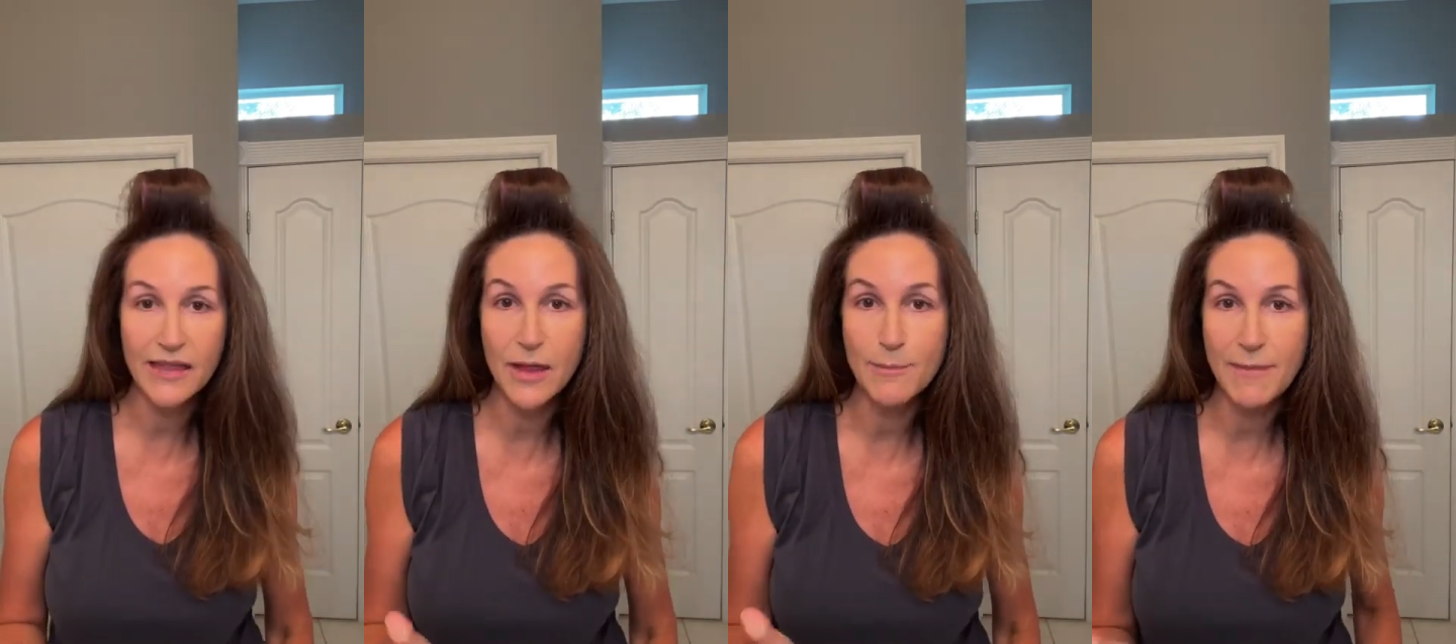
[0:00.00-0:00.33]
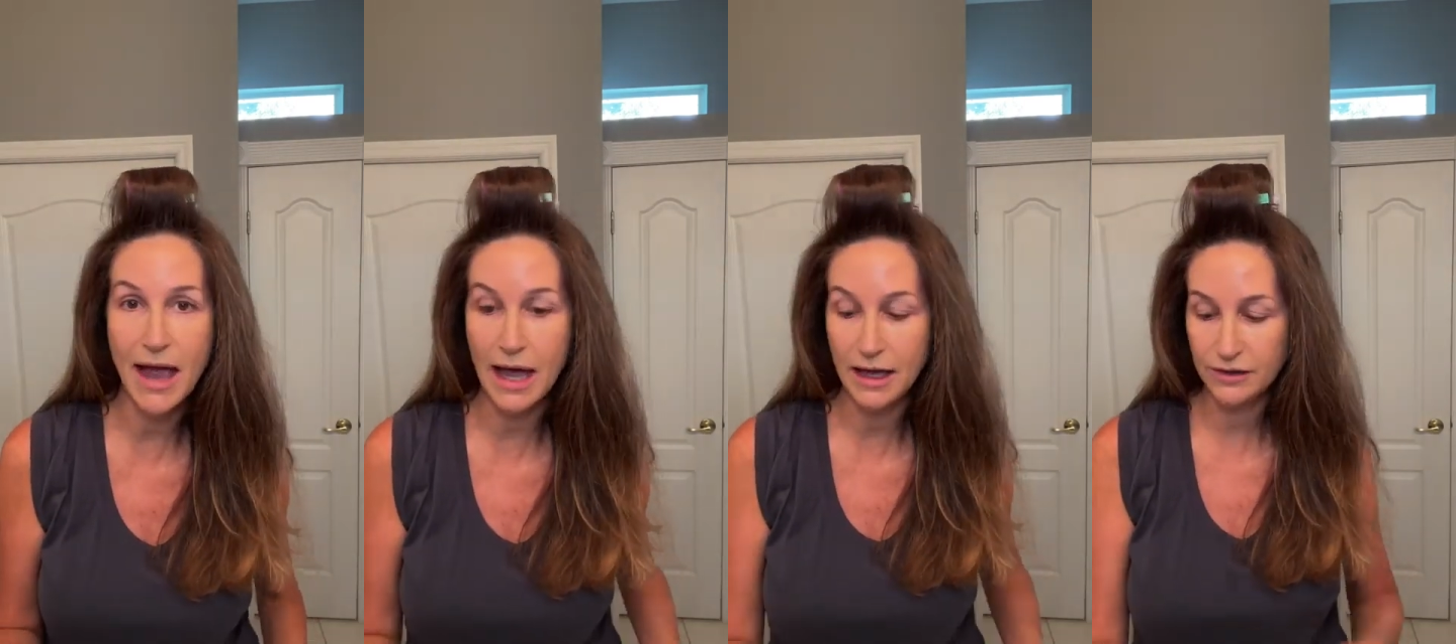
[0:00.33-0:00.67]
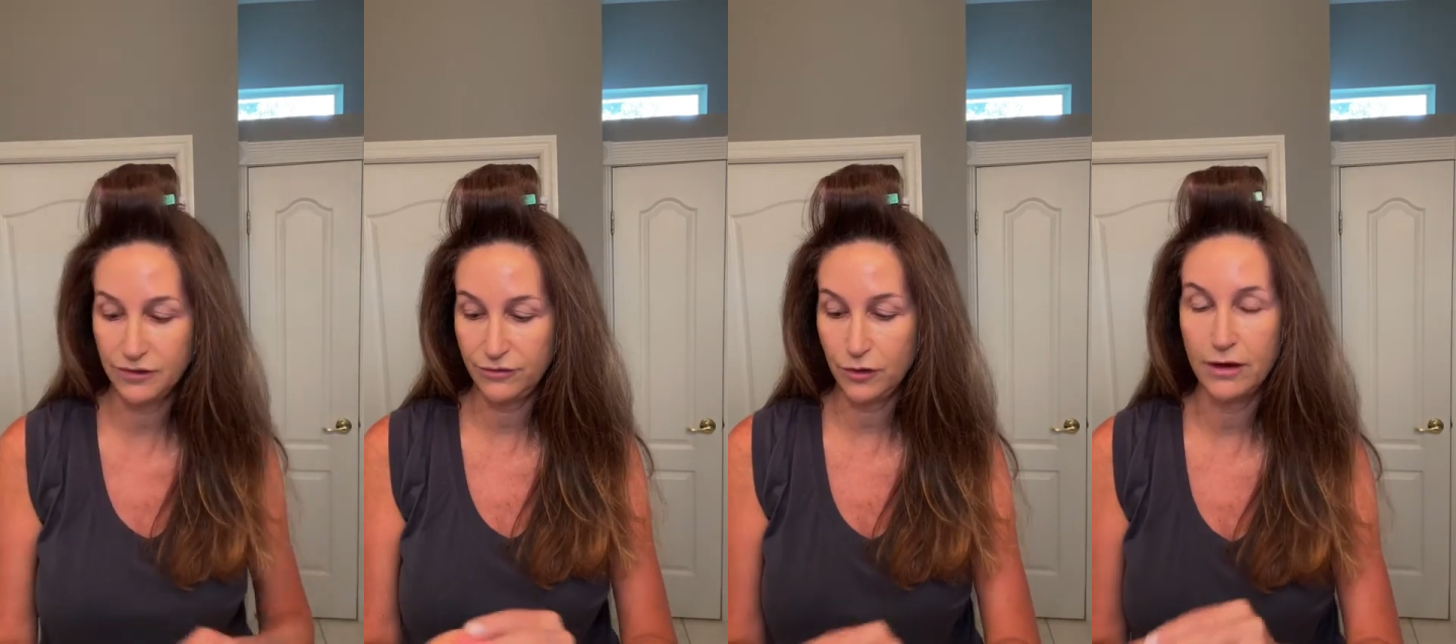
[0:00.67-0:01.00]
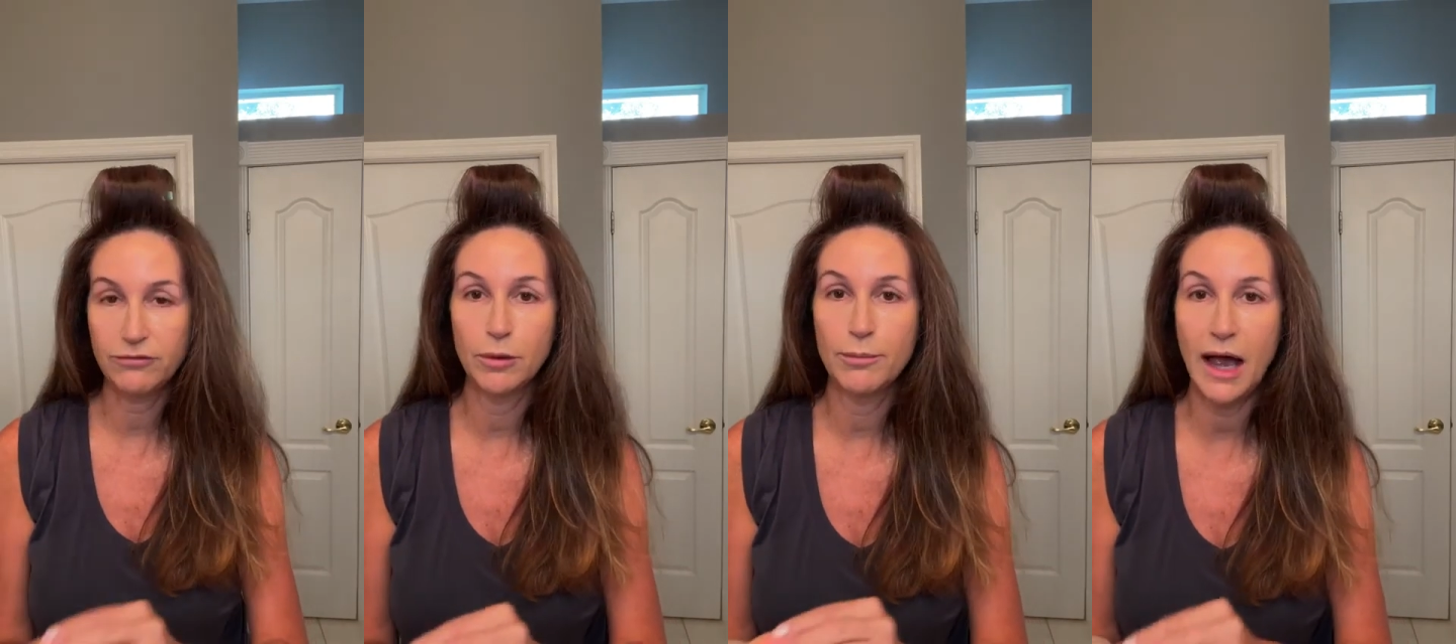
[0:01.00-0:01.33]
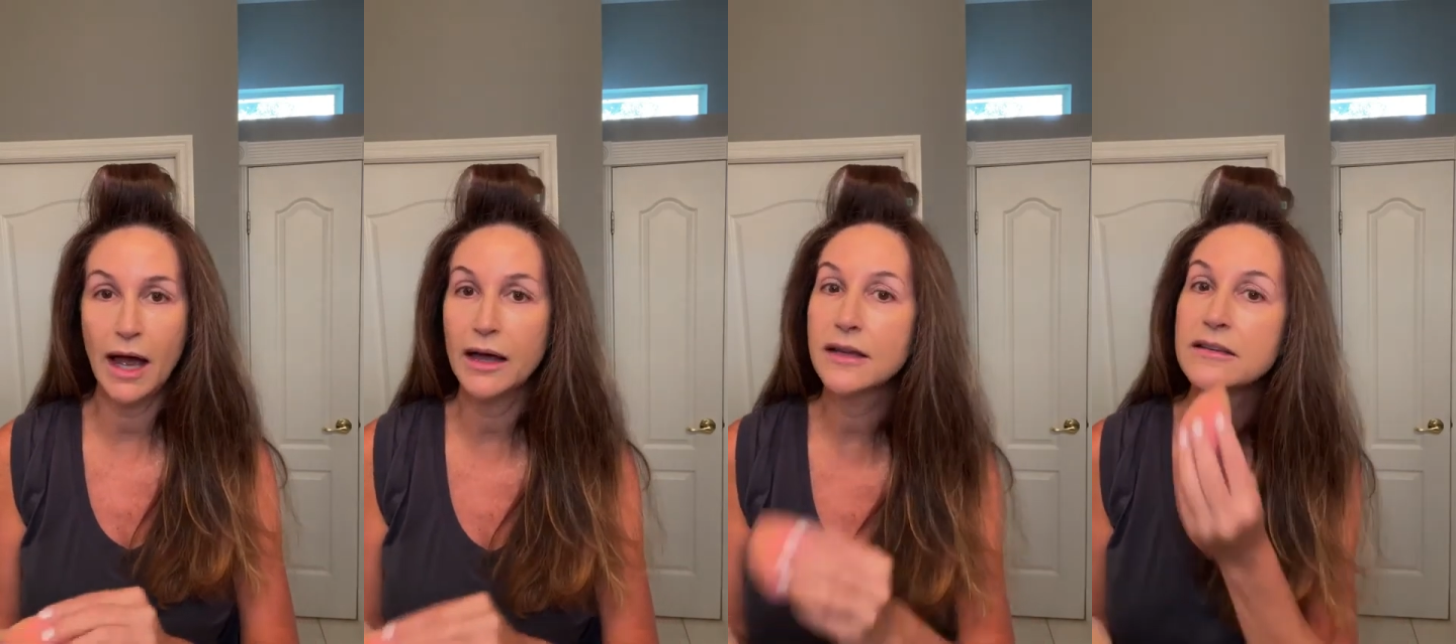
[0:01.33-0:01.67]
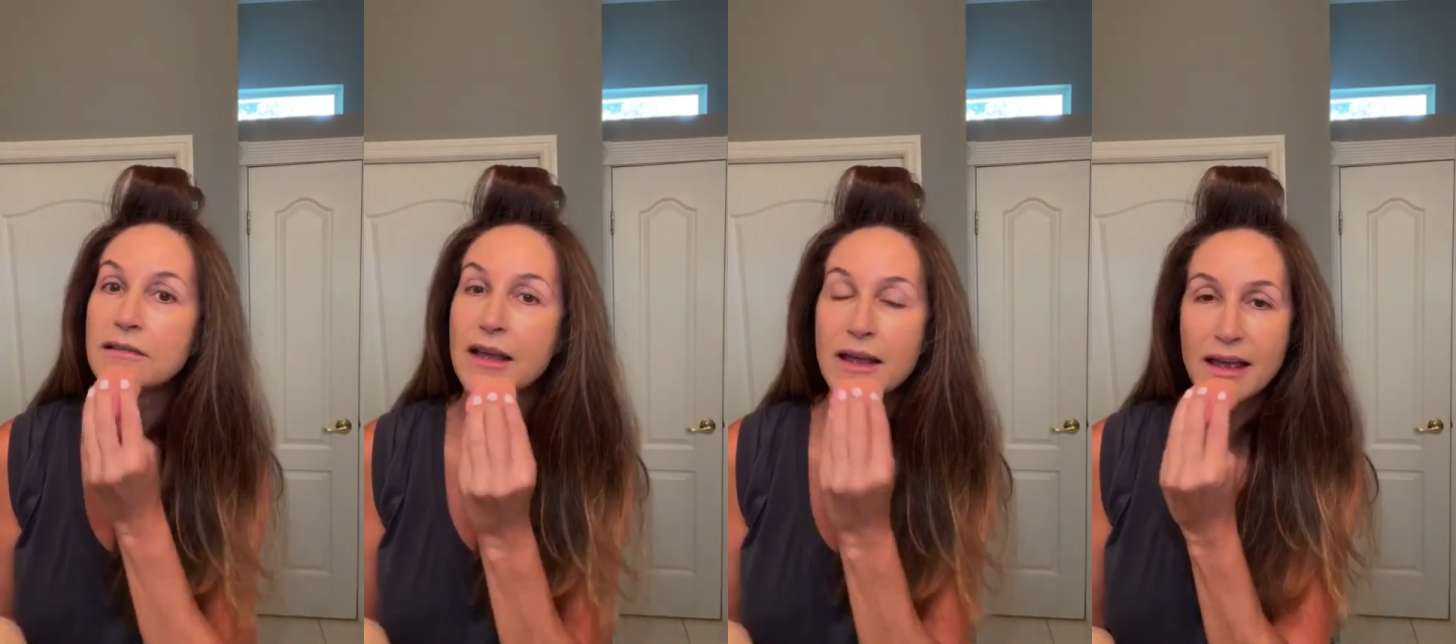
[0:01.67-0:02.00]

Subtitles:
in the matte, Forever Matte.